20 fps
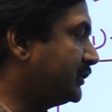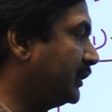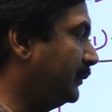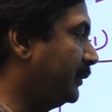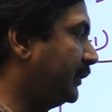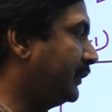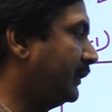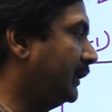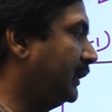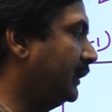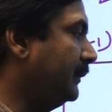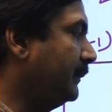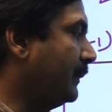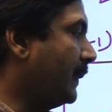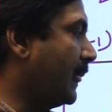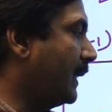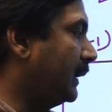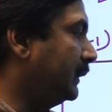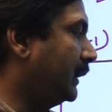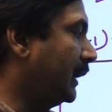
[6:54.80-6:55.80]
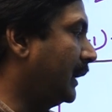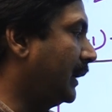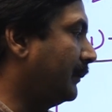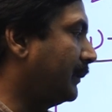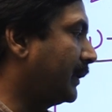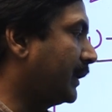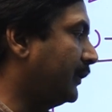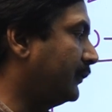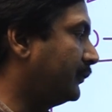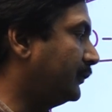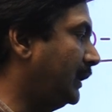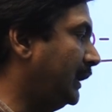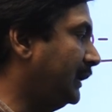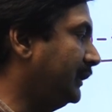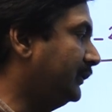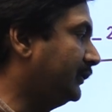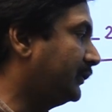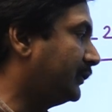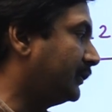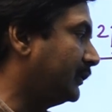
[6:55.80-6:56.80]
between the number of
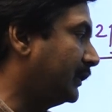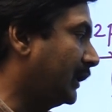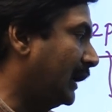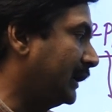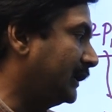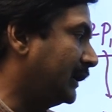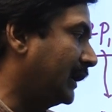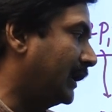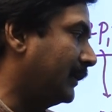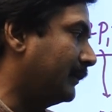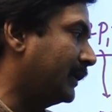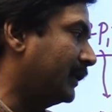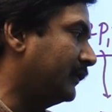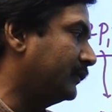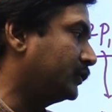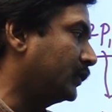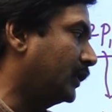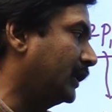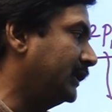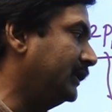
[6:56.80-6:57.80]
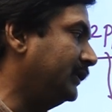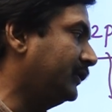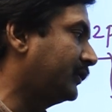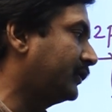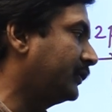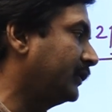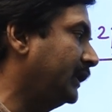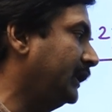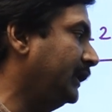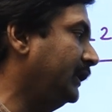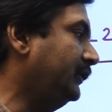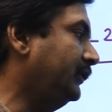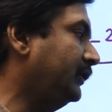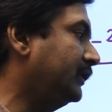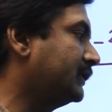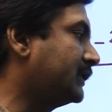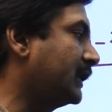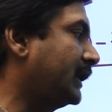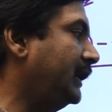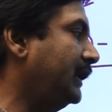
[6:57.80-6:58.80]
links and the number of joints is
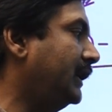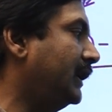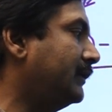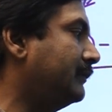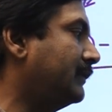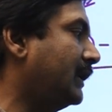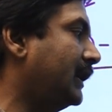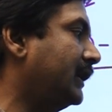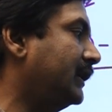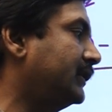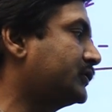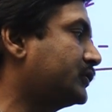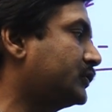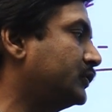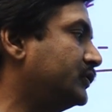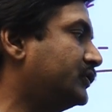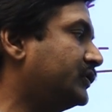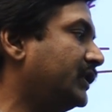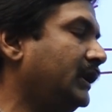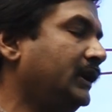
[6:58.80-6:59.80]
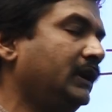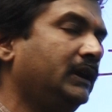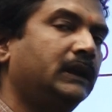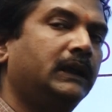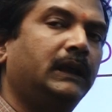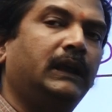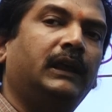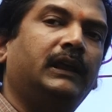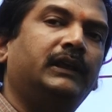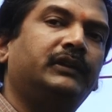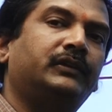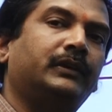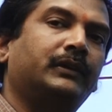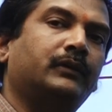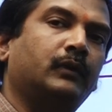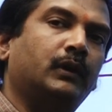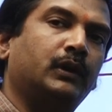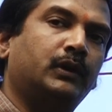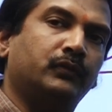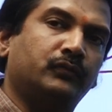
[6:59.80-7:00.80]
3n minus 2j is
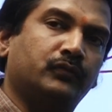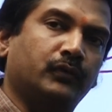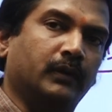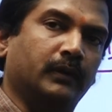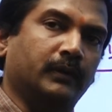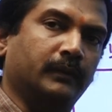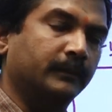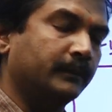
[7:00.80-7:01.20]
equal to 4.